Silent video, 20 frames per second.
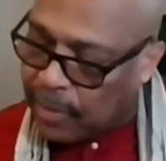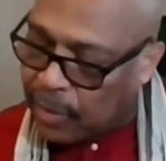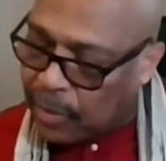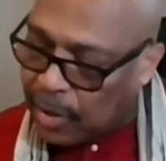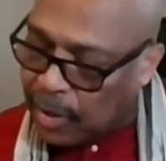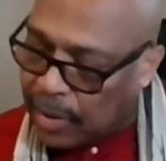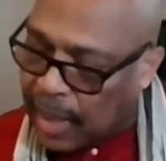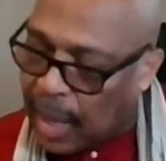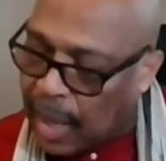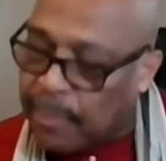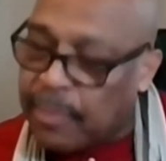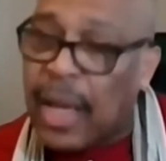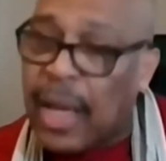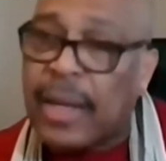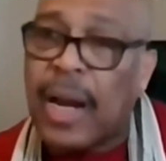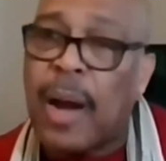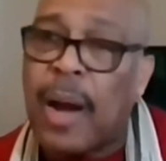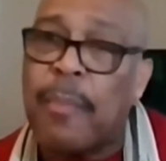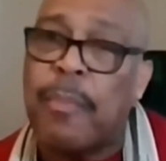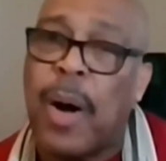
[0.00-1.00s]
to them
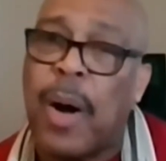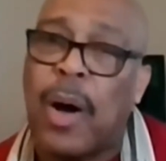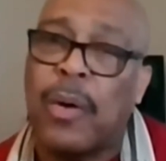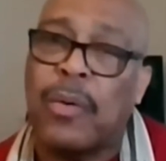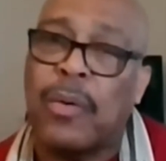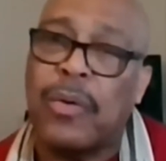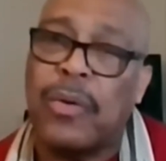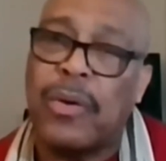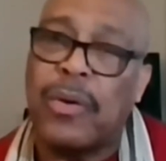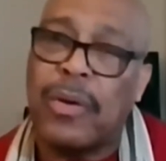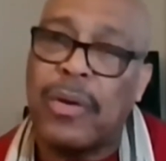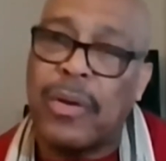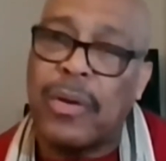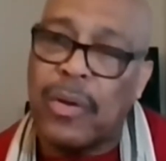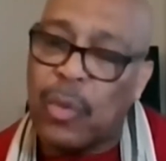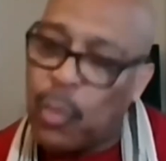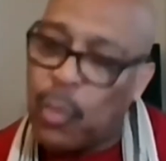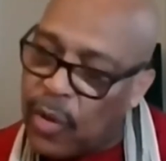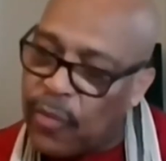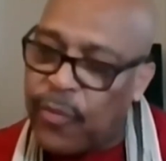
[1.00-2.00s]
that are bound.
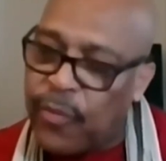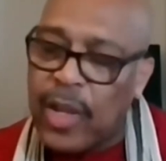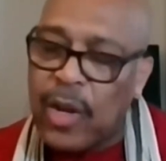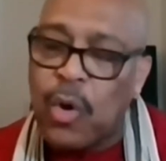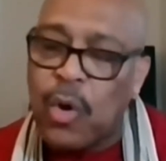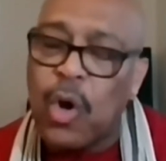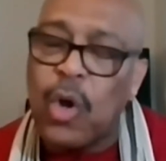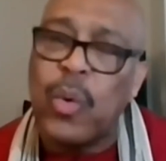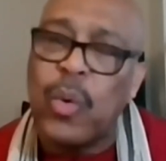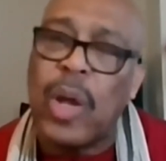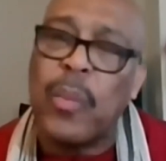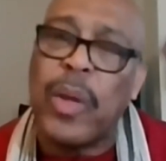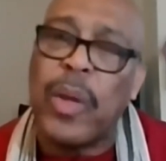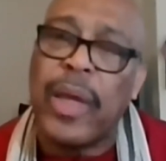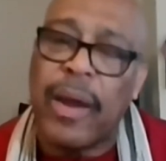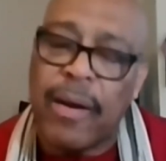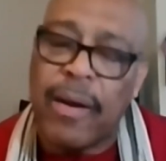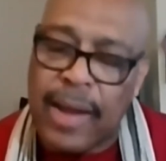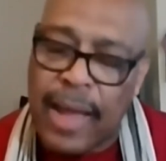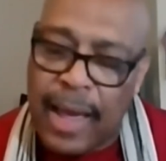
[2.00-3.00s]
We feel good when we
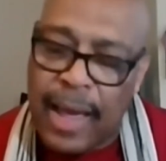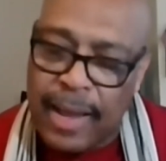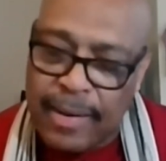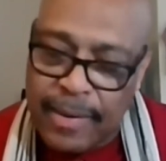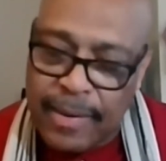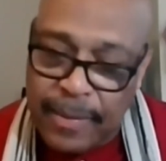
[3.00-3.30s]
hear that.